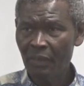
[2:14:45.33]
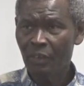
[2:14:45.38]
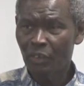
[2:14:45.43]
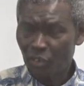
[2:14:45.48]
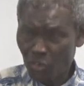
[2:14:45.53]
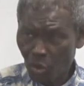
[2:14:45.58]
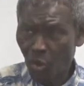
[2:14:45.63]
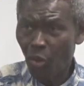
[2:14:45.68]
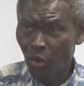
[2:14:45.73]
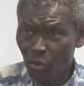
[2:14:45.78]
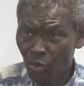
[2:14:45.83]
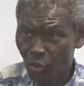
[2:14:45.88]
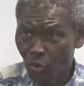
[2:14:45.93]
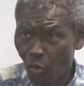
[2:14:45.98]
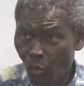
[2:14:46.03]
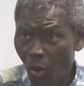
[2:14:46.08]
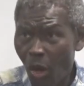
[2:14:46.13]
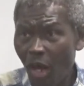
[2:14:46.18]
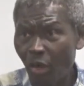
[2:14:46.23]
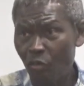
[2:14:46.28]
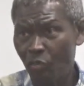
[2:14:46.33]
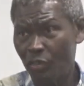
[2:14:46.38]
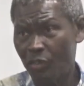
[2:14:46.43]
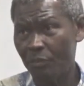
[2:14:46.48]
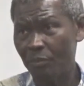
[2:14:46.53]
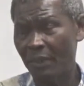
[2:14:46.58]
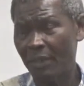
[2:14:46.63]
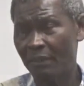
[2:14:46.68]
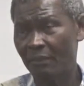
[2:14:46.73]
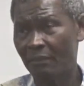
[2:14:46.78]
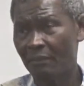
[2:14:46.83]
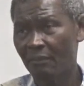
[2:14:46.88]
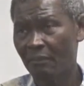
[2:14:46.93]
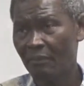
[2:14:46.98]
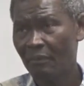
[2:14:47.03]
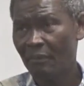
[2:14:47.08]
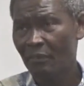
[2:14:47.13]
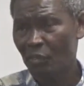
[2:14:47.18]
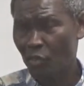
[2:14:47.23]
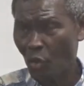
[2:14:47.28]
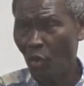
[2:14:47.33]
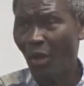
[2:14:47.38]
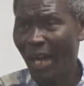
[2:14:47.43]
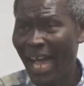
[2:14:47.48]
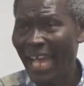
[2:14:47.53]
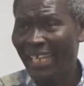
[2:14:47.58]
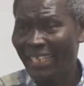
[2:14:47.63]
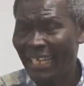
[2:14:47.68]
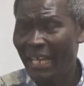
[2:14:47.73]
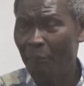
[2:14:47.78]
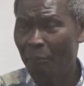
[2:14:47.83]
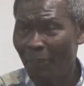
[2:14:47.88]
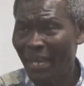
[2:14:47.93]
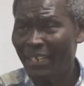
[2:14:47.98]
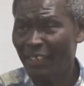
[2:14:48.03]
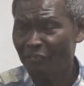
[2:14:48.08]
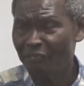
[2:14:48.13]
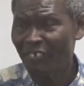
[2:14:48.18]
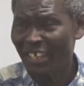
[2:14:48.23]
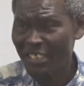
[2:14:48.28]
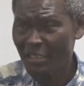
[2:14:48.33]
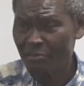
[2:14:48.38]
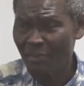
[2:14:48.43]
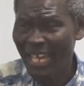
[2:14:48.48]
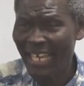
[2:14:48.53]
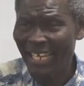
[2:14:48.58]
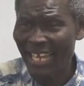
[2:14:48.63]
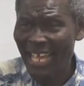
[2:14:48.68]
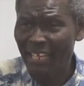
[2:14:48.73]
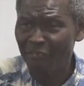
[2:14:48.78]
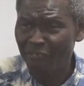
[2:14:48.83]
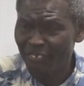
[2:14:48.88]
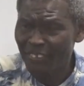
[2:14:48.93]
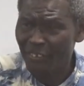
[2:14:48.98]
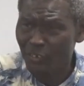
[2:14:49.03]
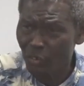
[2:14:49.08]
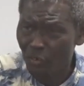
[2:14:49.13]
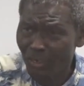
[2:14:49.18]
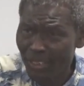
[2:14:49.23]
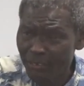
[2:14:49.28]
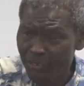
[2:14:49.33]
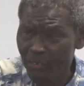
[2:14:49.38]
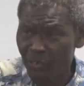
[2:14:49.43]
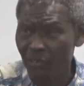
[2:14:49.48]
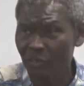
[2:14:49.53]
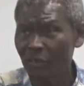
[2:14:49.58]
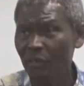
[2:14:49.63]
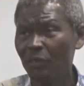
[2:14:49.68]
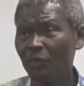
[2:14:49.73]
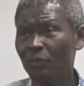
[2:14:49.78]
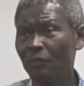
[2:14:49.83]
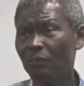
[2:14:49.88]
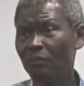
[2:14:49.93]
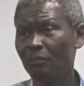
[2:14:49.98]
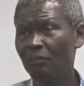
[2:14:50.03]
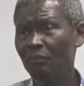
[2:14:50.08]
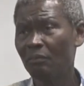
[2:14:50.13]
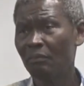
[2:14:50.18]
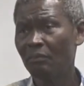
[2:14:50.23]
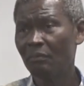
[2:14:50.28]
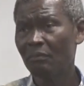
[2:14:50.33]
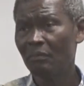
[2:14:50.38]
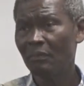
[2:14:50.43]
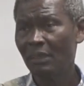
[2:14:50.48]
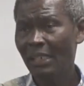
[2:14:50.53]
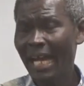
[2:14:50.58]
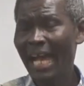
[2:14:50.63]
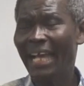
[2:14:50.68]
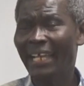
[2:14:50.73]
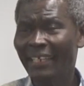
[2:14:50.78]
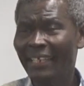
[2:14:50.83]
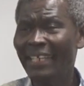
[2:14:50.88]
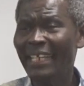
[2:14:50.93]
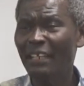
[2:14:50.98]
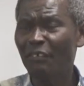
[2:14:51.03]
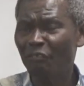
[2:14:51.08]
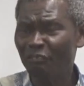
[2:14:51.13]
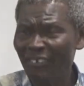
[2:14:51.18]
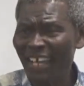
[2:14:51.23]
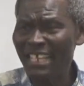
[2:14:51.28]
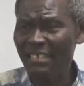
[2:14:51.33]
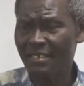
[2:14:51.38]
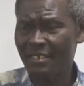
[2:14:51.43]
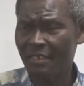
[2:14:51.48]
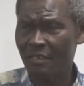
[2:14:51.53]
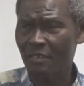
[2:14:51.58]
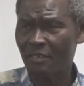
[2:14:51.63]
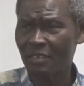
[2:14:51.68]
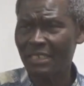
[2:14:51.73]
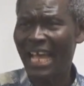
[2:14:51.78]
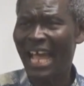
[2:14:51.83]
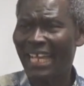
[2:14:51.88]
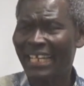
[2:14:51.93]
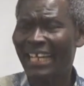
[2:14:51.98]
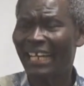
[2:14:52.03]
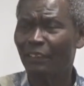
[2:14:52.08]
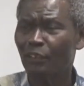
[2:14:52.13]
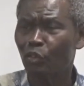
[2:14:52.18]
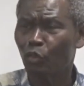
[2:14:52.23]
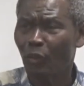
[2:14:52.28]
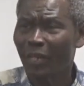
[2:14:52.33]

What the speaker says: So you walk with me. So I can manifest my life in you and through you. I need vessels I can